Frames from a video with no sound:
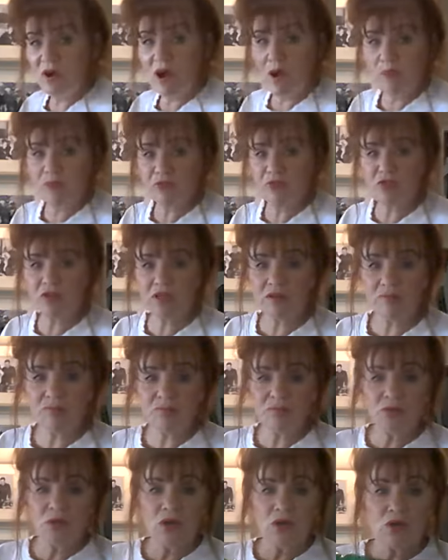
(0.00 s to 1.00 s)
option,
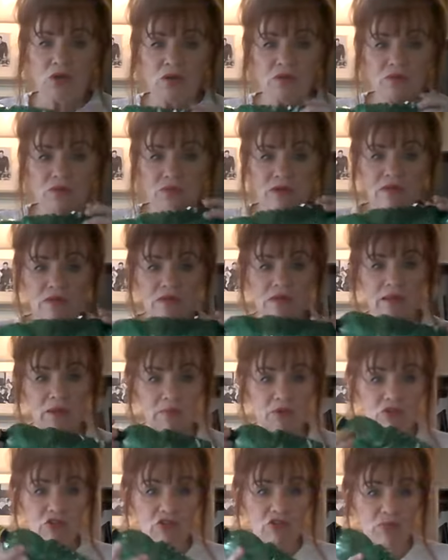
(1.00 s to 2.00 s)
these
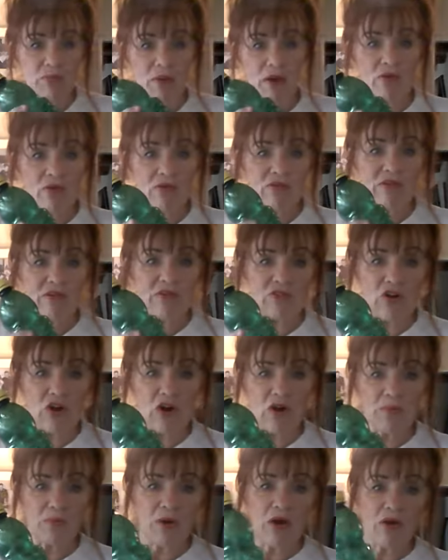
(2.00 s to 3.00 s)
lemon juice bottles, these
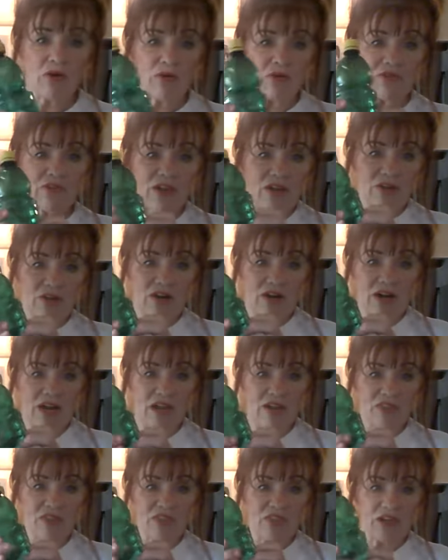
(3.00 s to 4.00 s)
dark bottles that are
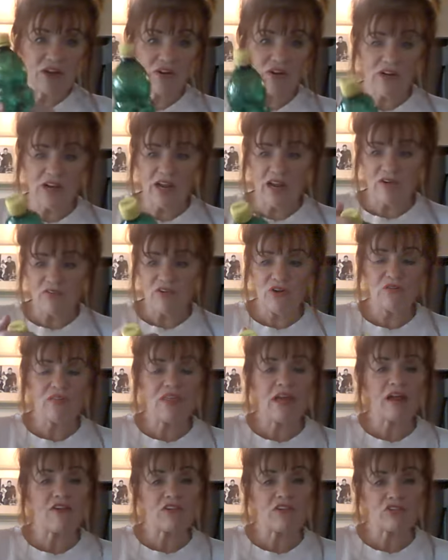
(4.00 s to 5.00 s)
thicker and heavier,
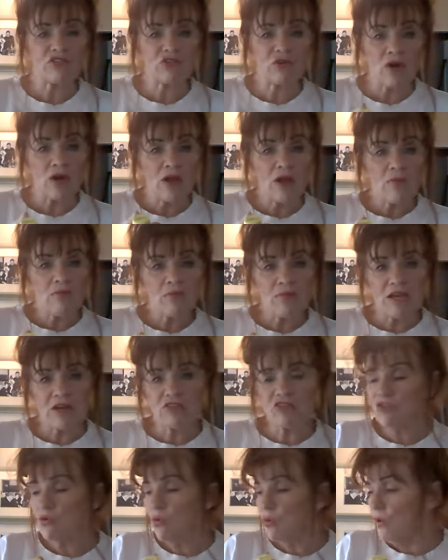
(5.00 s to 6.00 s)
that have a screw. Make
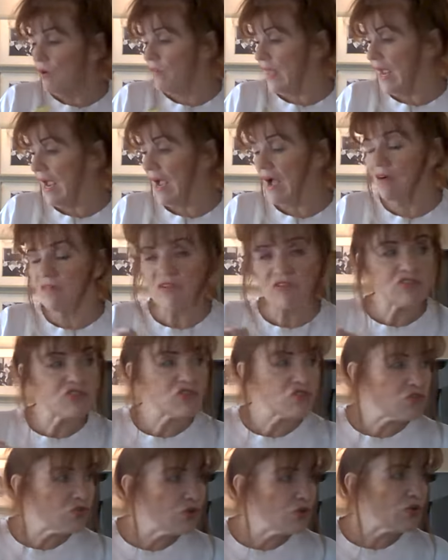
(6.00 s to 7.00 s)
sure they have a
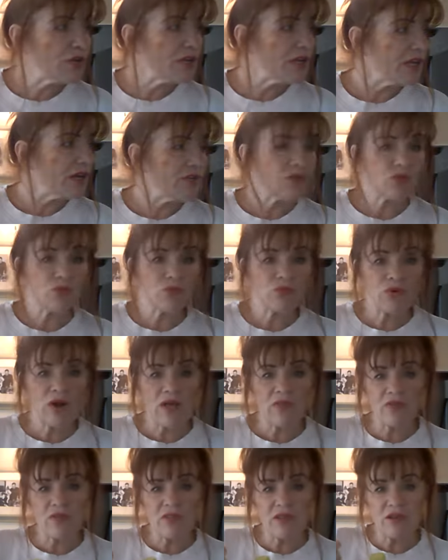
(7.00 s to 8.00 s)
screw lid
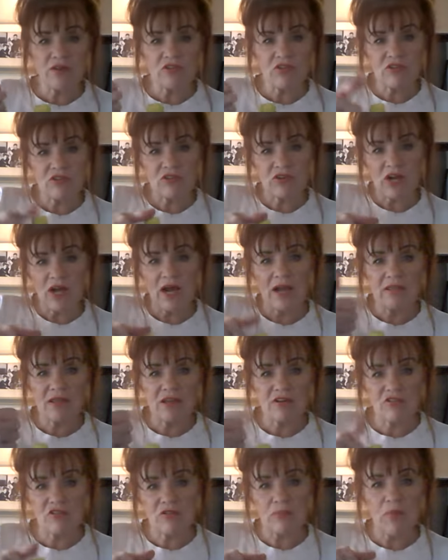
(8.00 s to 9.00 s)
rather than just the kind
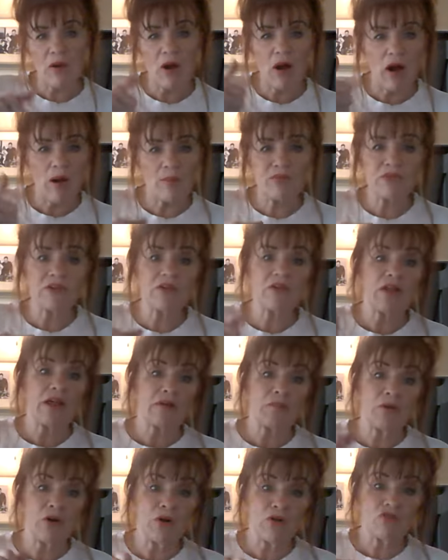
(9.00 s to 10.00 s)
that just pops. You know,
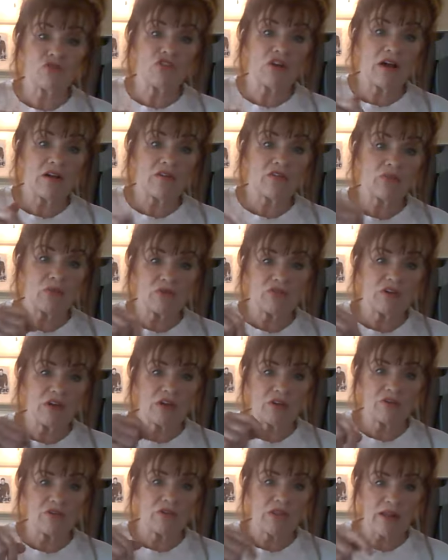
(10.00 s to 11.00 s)
like milk jugs, once you
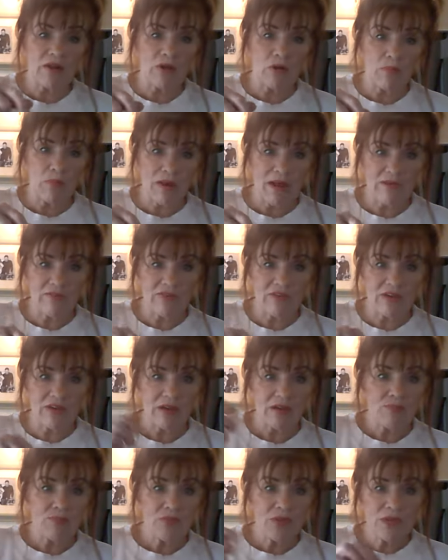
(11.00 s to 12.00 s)
undo that little
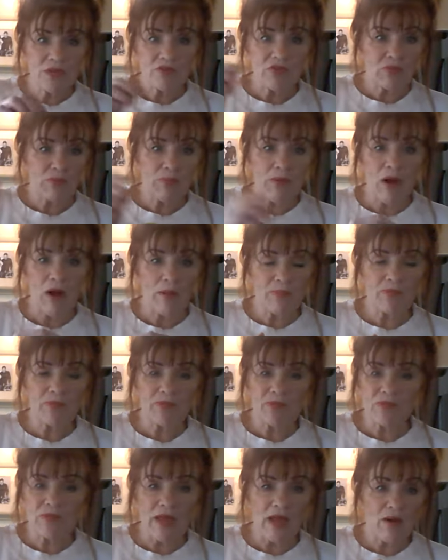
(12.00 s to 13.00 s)
plastic, just pops.
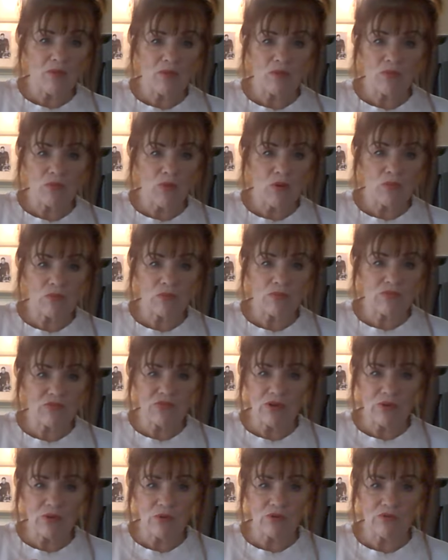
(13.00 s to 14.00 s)
That won't
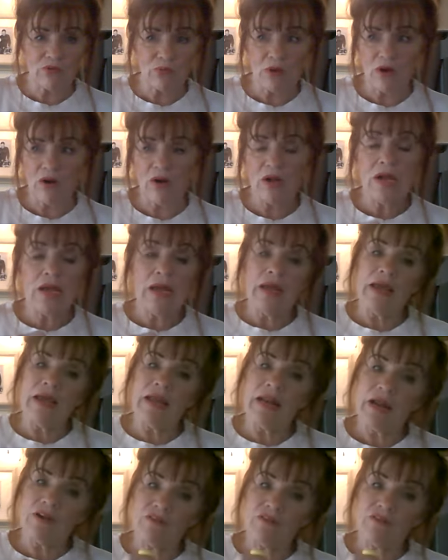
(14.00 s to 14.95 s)
seal as well. And I